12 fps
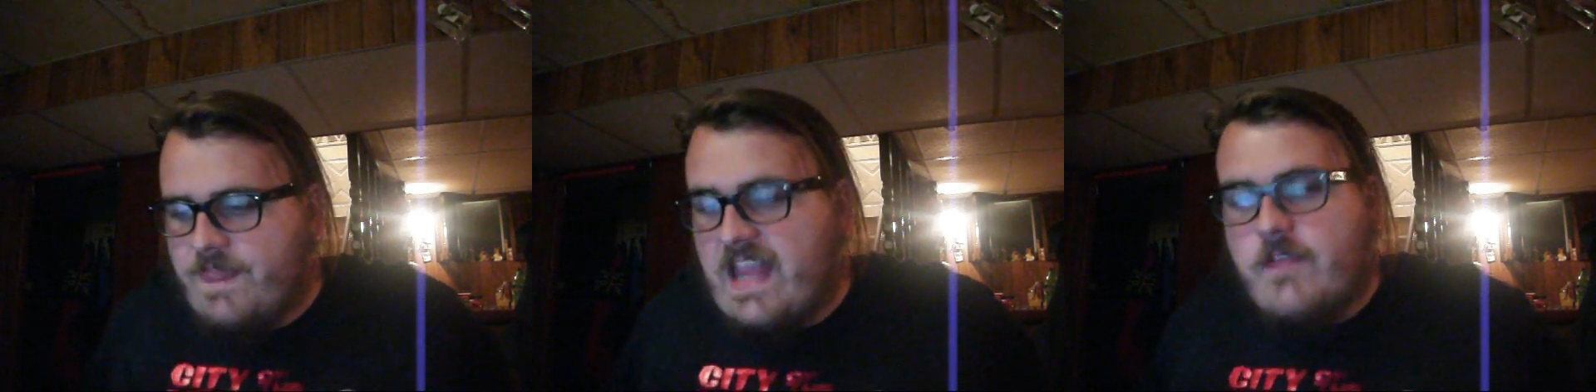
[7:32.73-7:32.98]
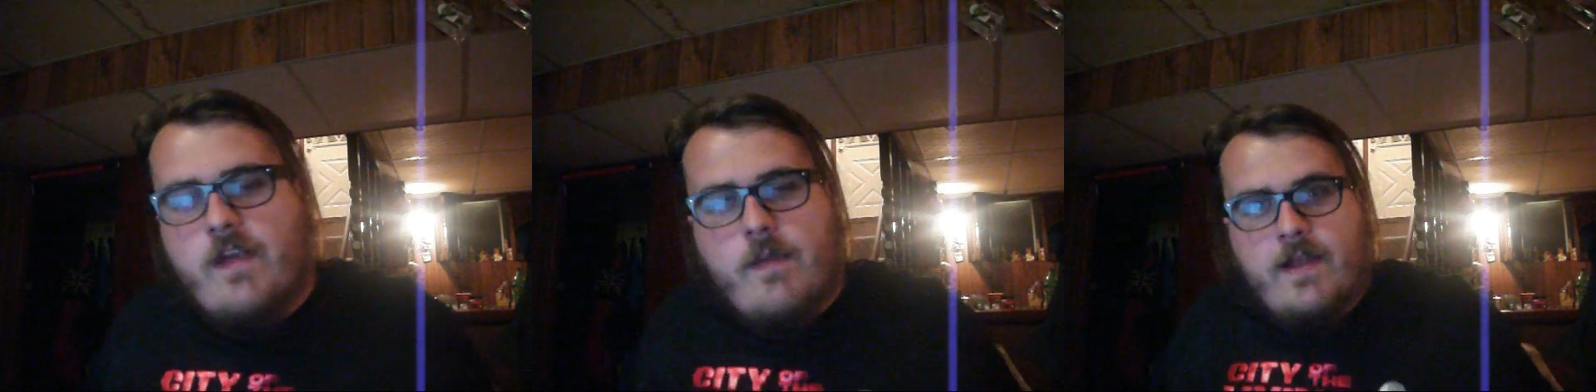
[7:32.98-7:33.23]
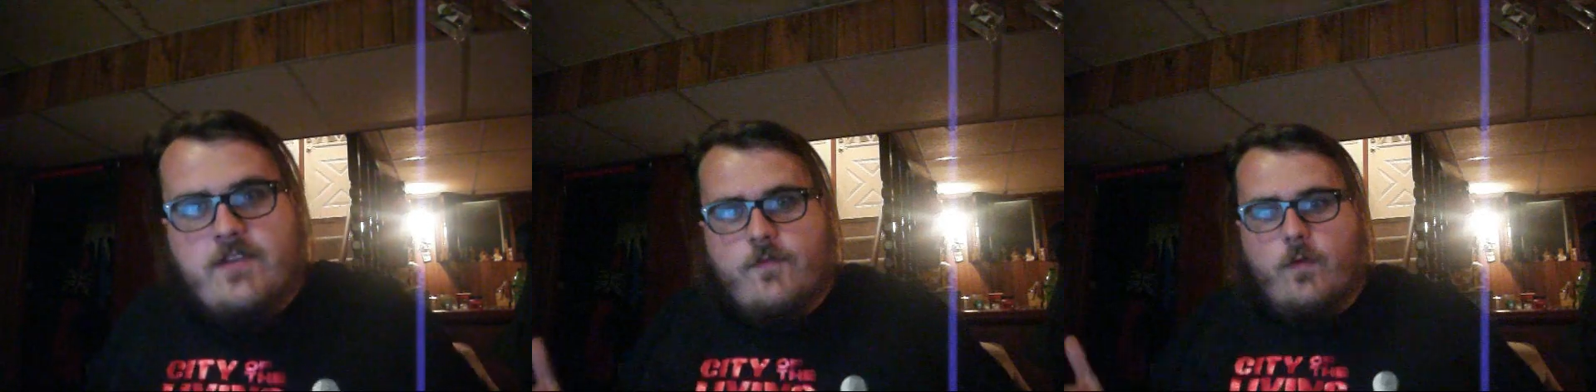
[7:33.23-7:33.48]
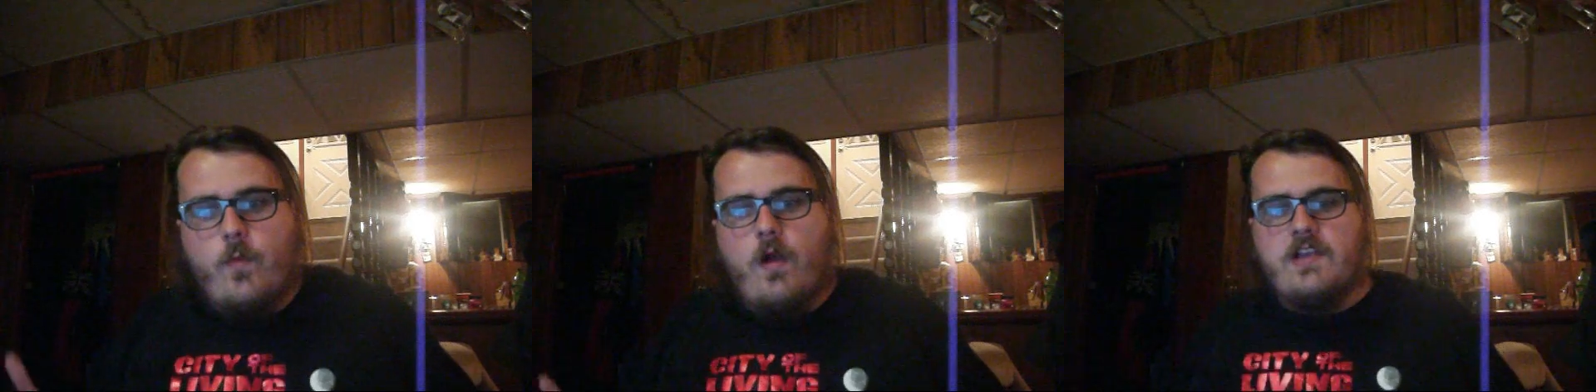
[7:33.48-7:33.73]
thank you very much
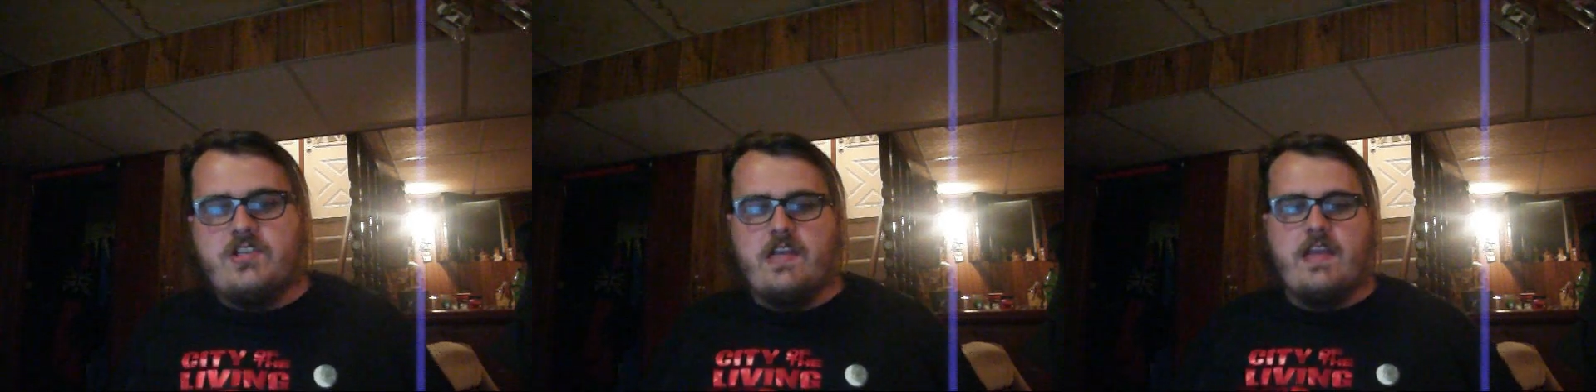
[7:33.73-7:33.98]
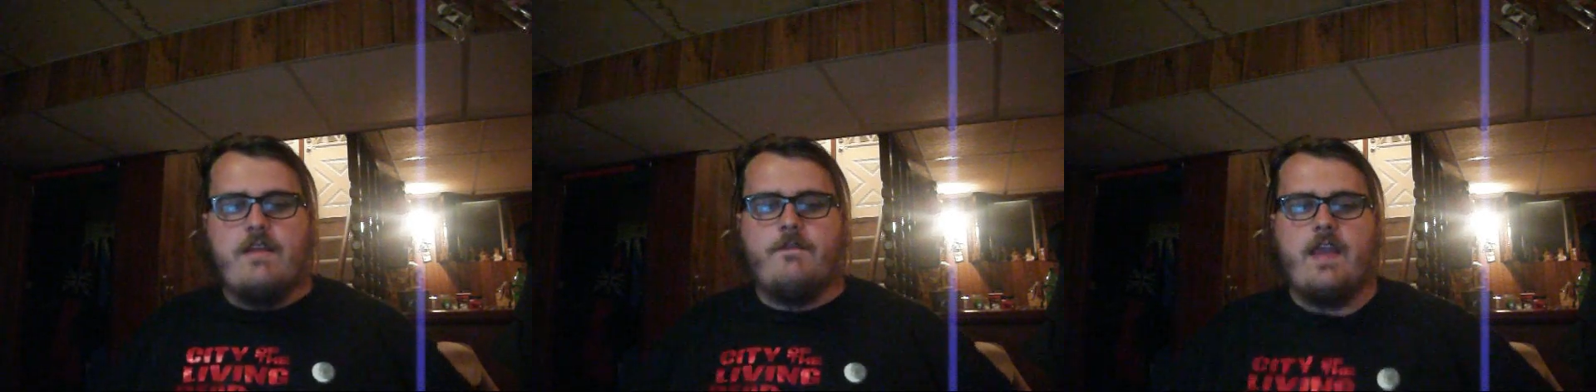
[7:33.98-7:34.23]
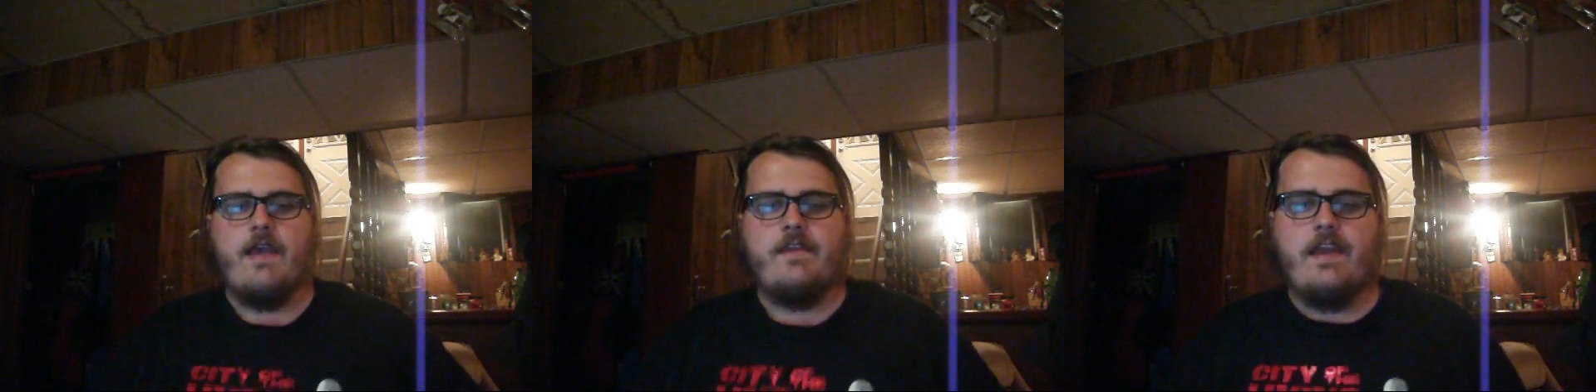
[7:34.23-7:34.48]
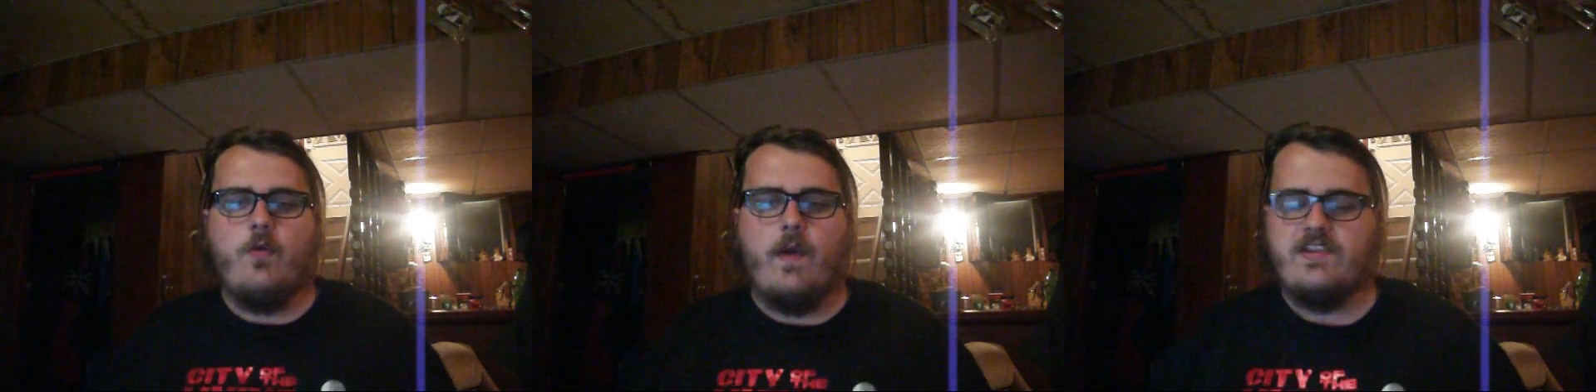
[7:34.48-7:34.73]
for watching. If you have
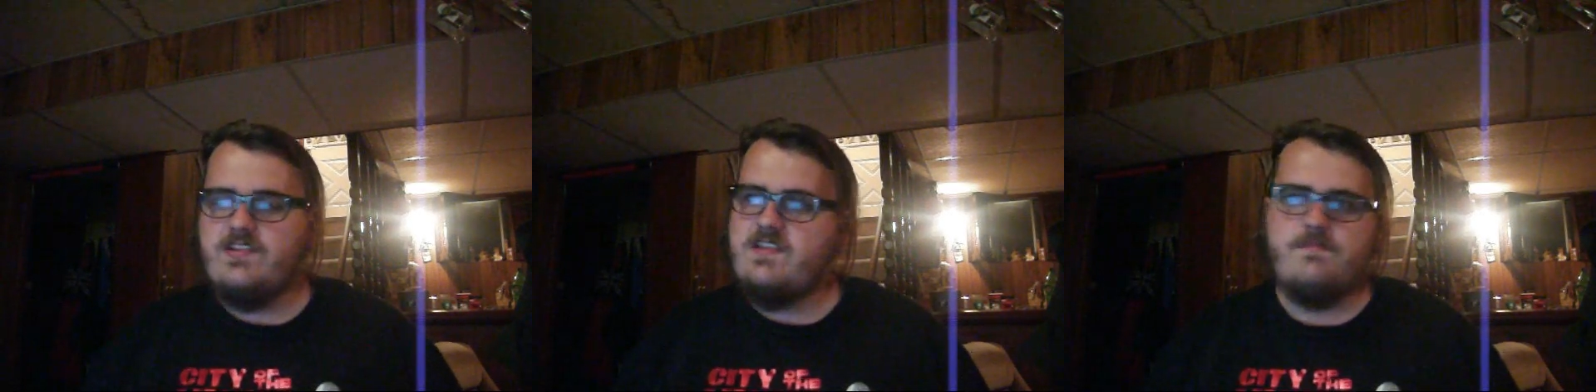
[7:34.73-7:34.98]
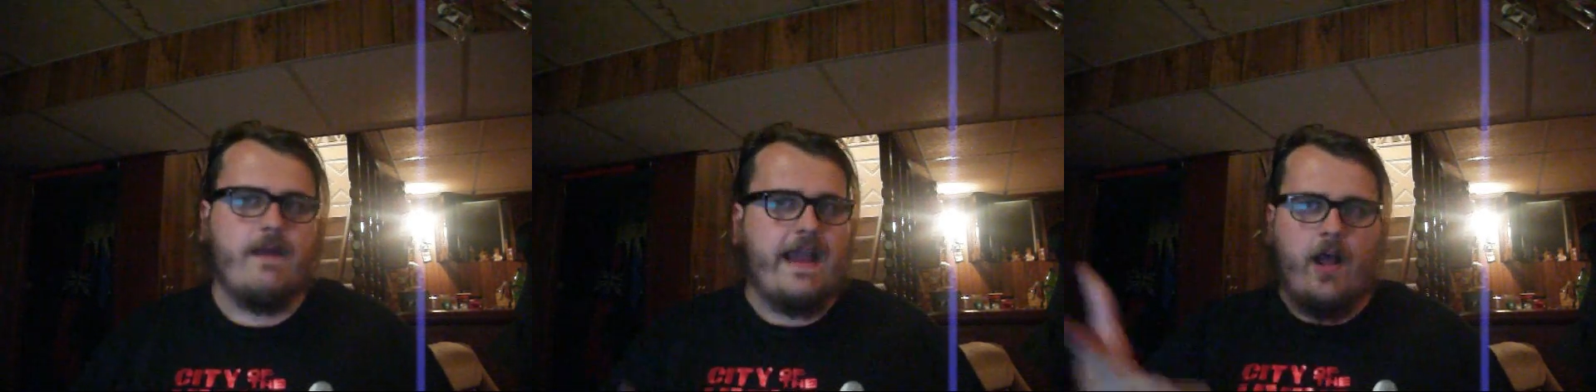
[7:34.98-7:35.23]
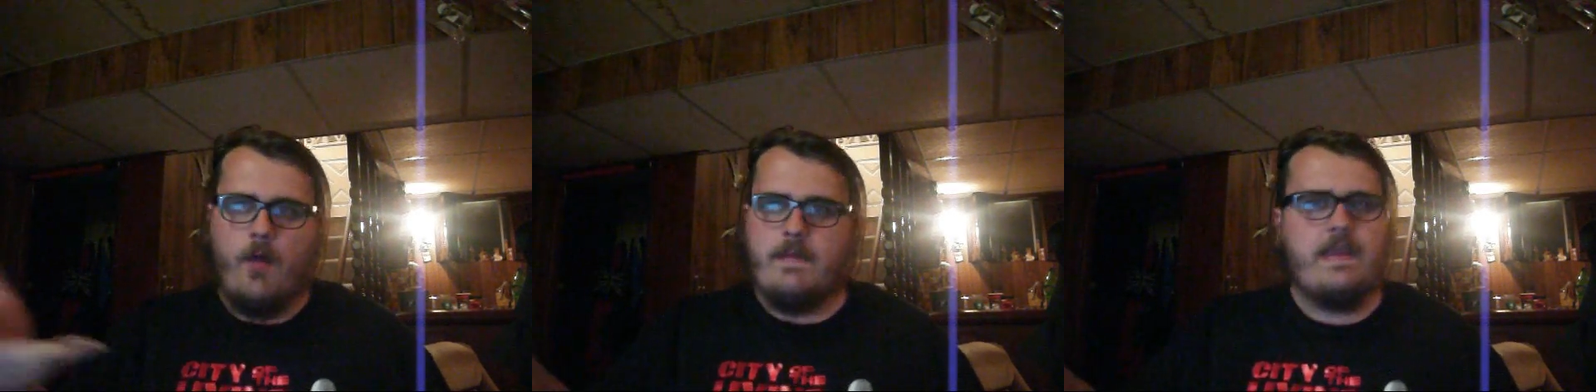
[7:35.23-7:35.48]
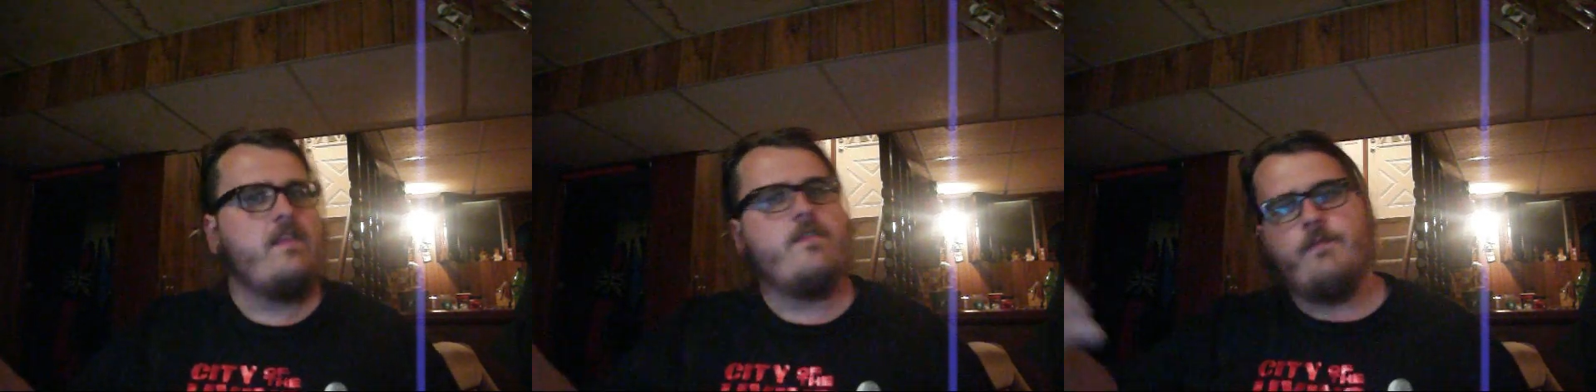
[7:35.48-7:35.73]
any questions, by all
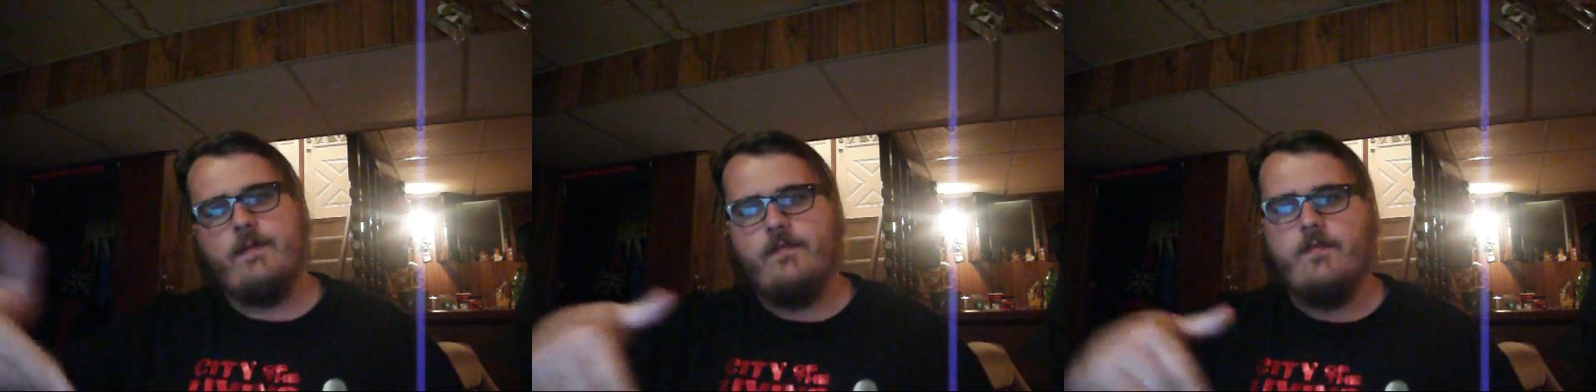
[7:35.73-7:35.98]
means,